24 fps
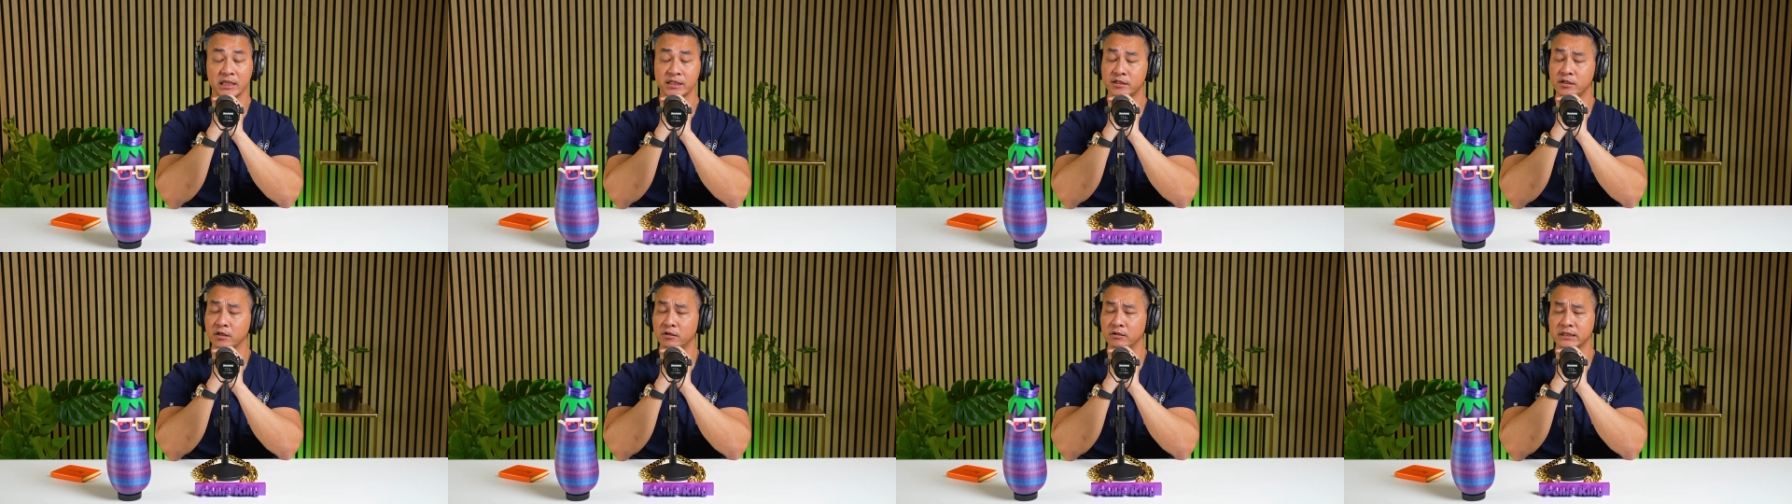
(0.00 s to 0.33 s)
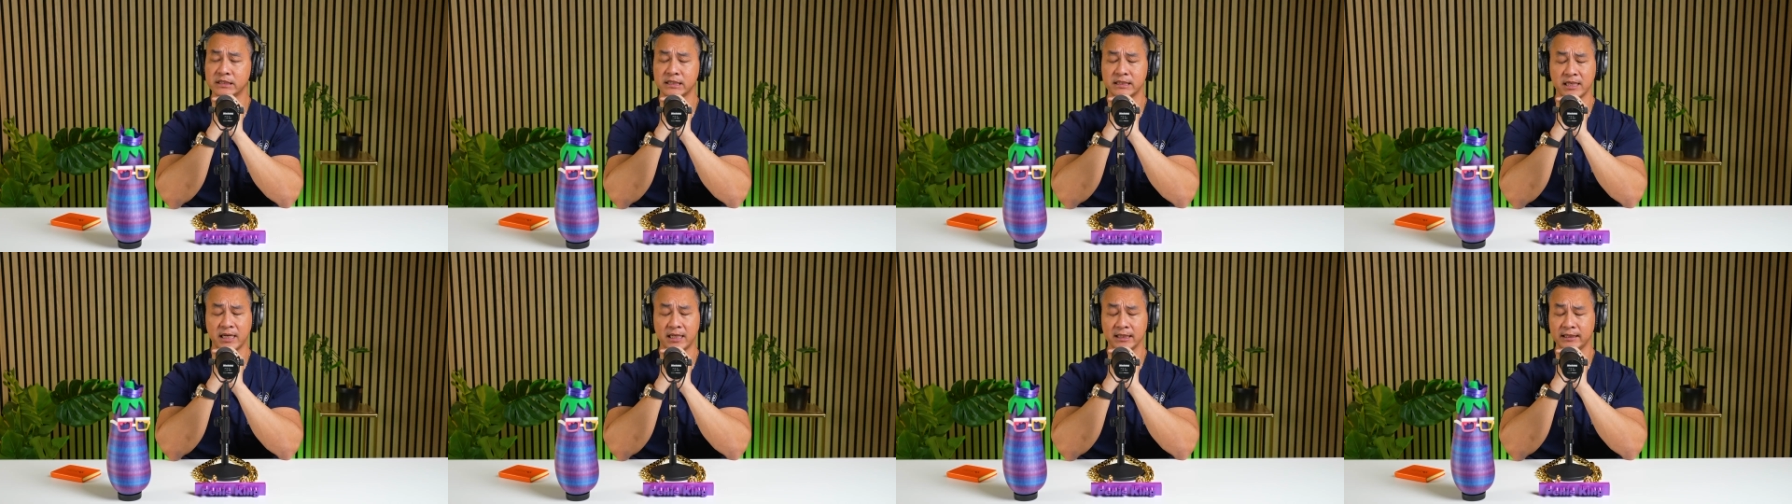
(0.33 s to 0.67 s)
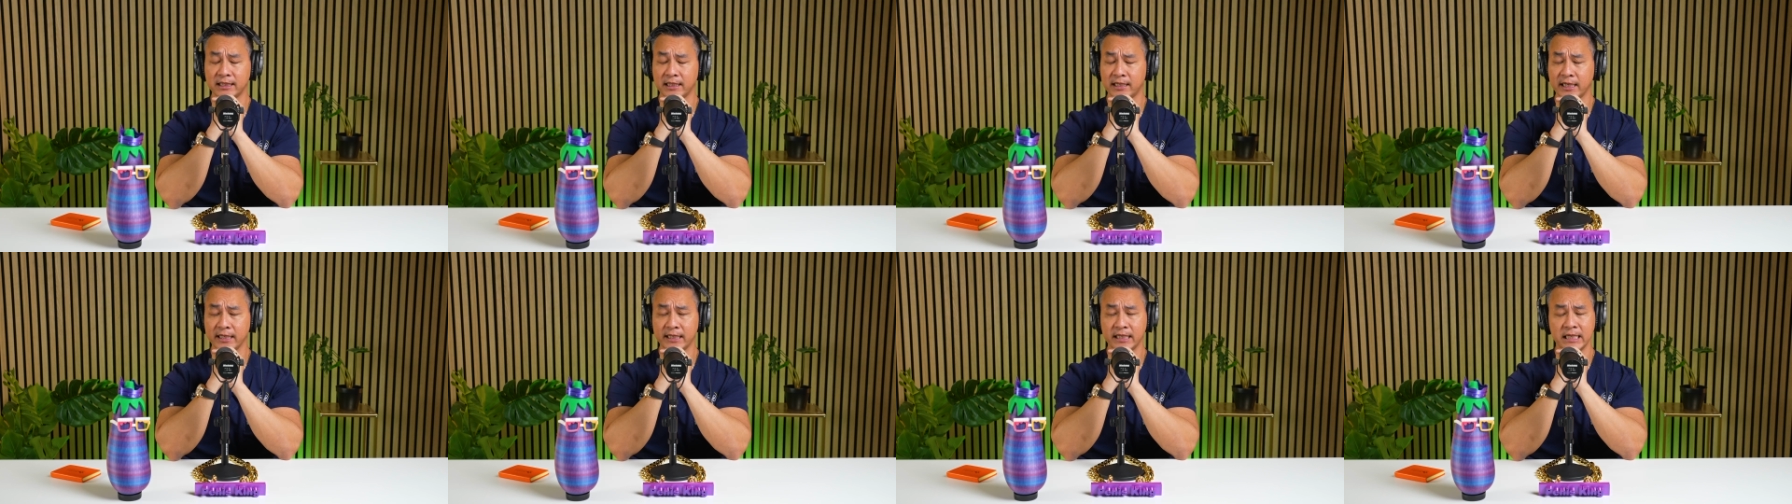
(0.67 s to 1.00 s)
so it's not
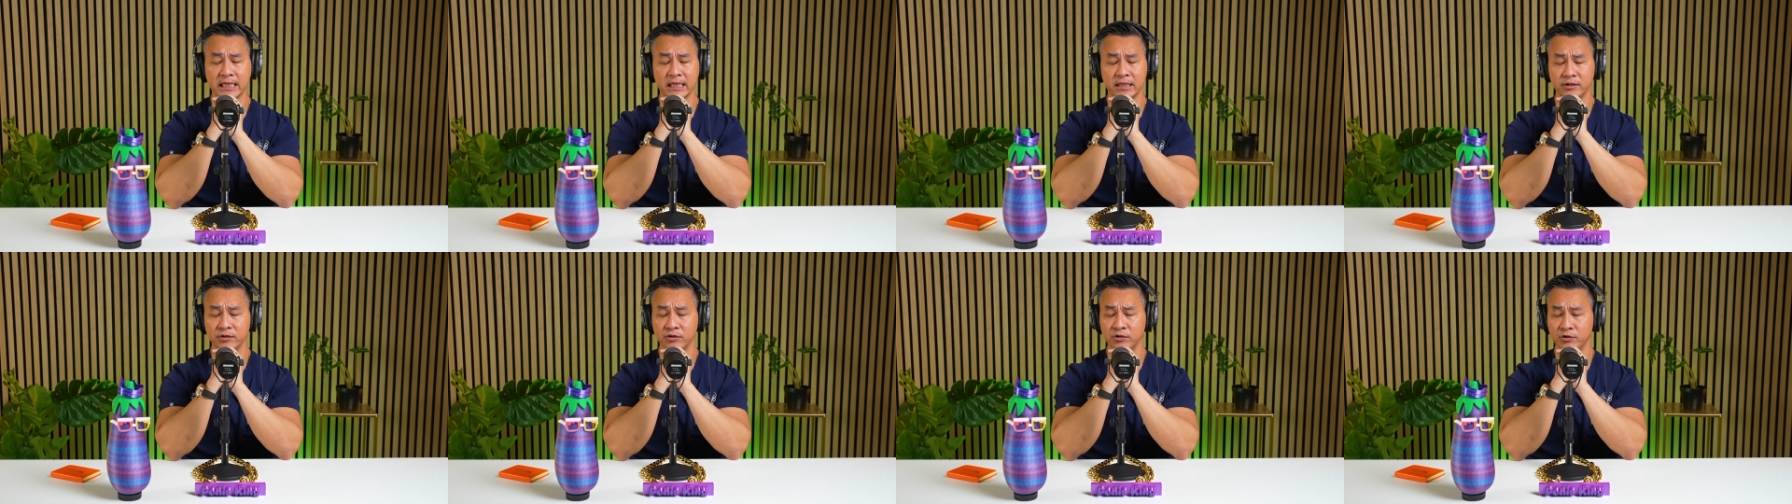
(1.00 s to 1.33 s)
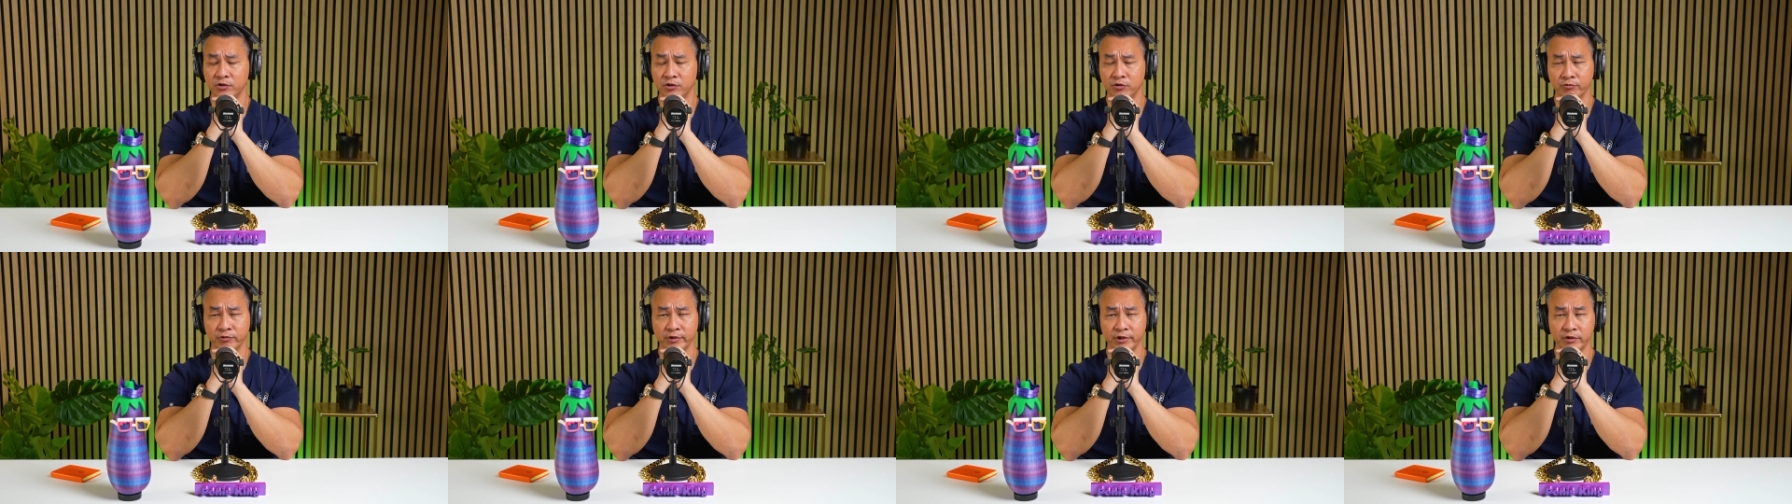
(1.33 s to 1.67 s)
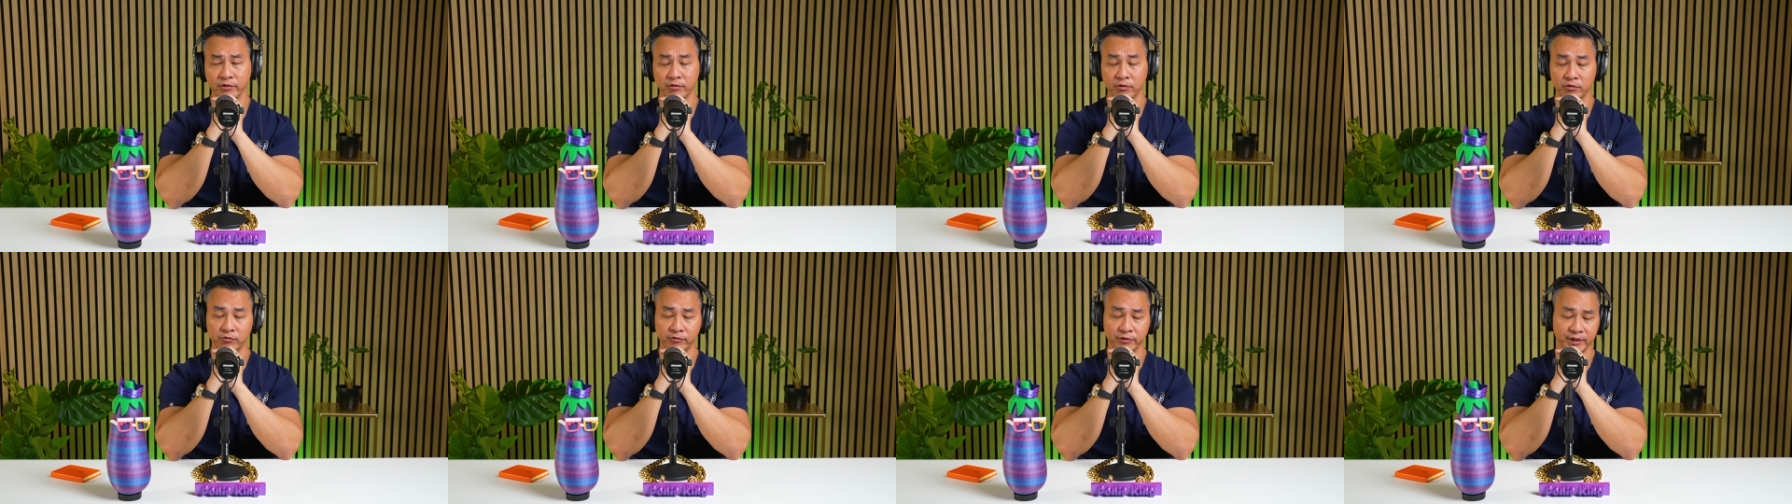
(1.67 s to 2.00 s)
that I can't do
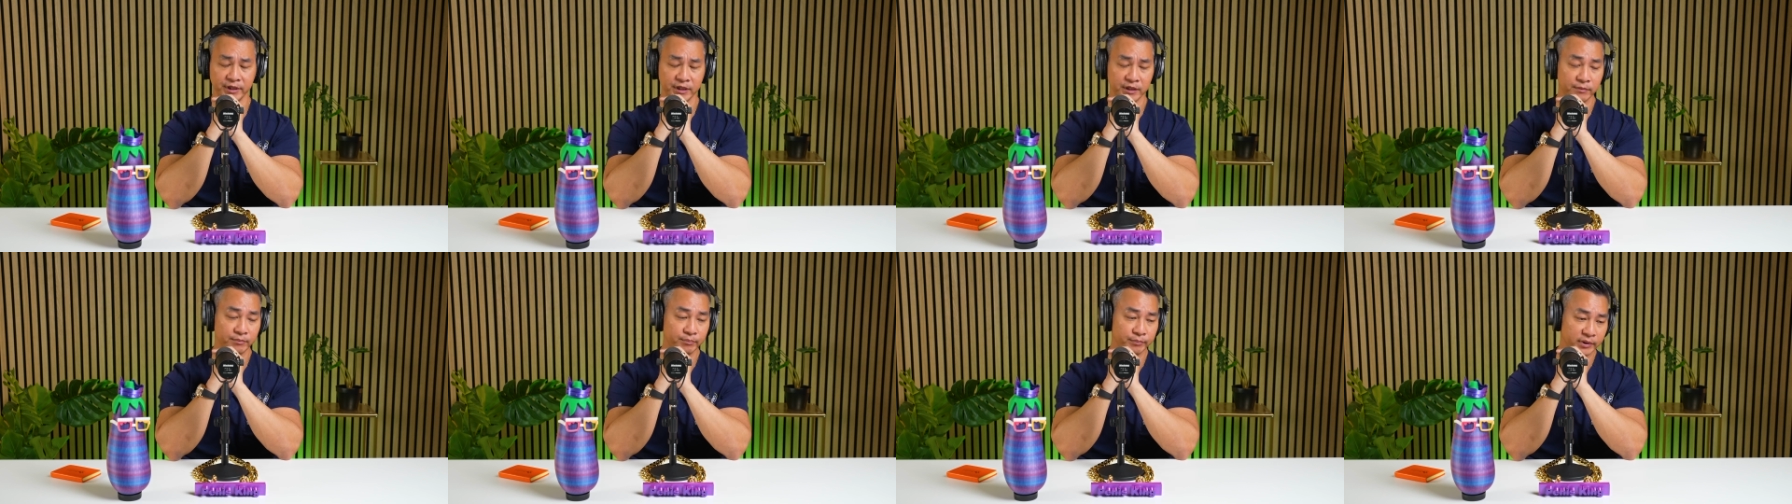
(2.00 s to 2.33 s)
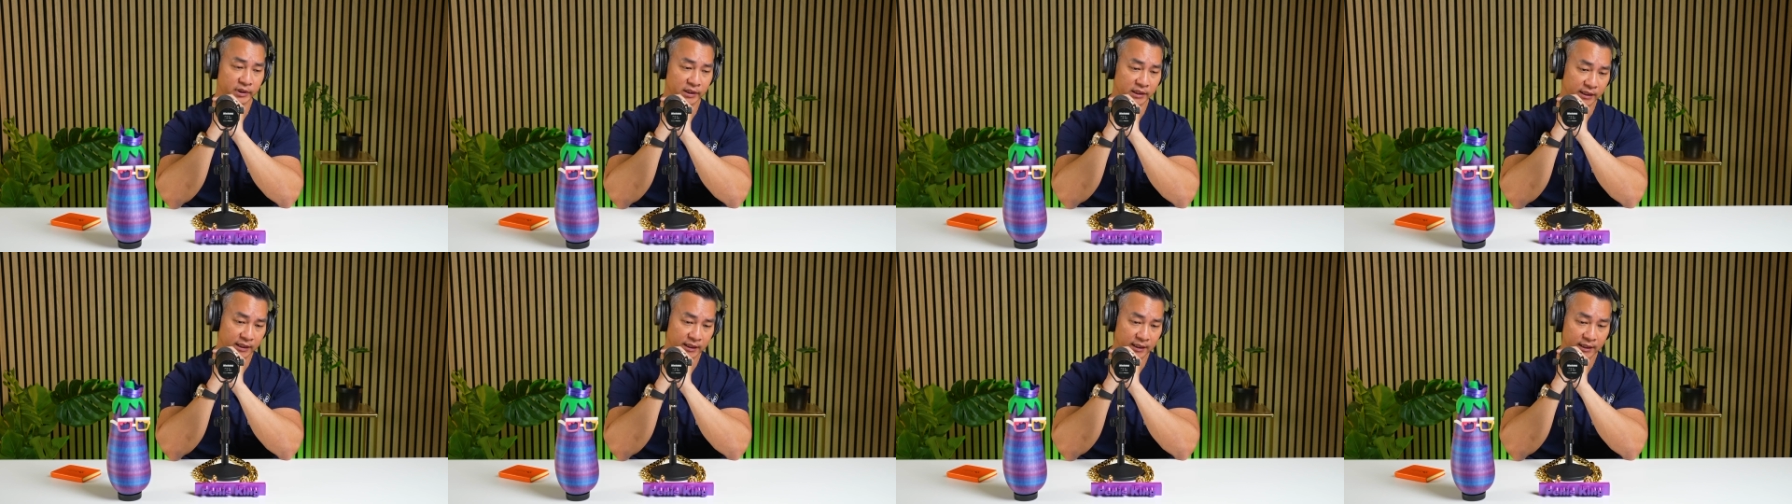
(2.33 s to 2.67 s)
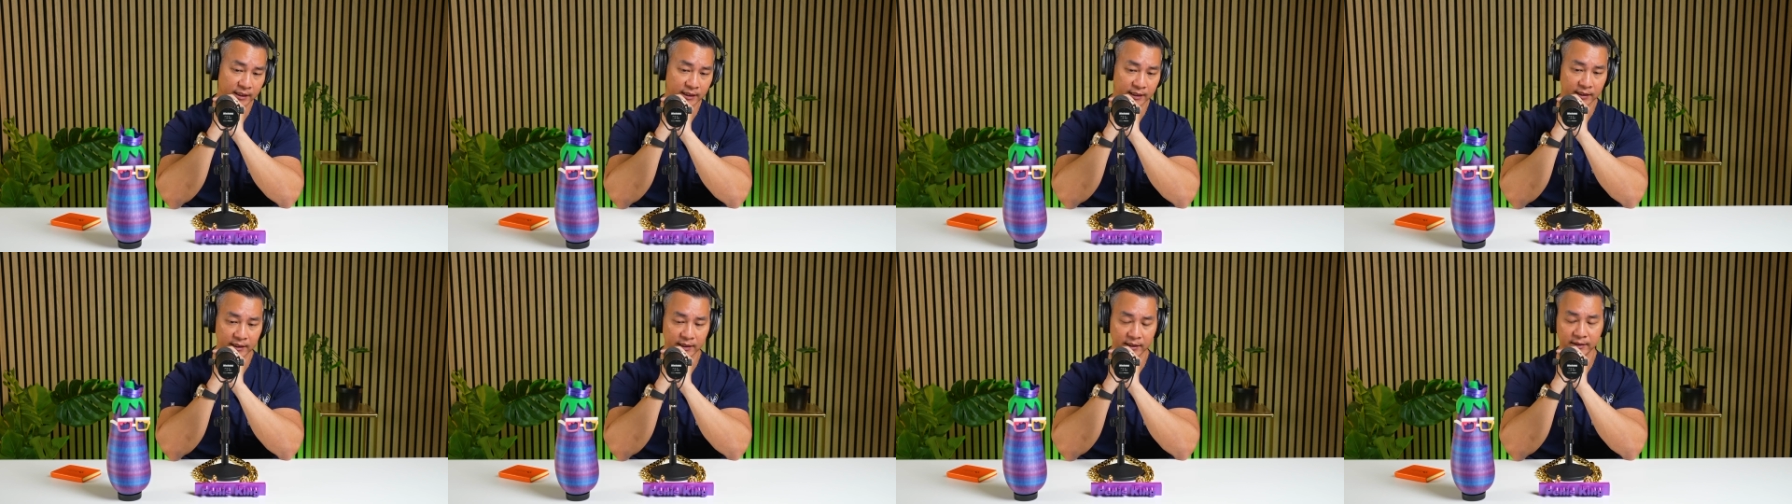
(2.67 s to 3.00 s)
urethral
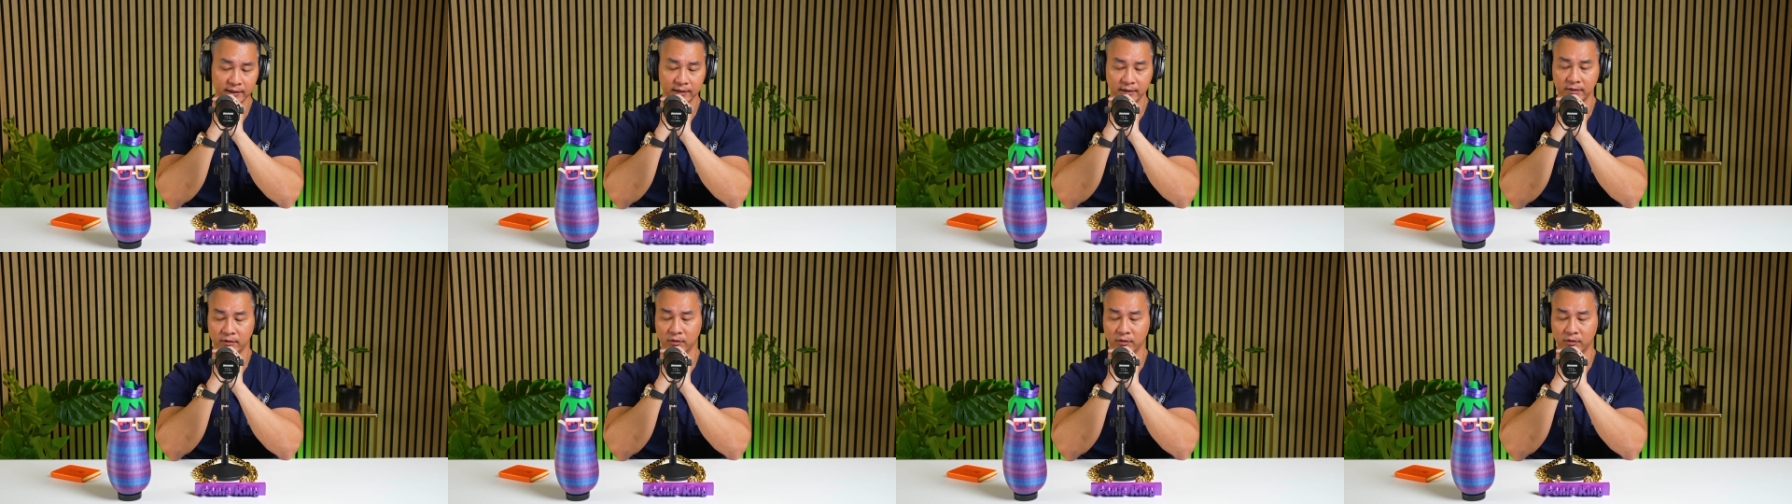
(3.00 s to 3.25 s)
reimplant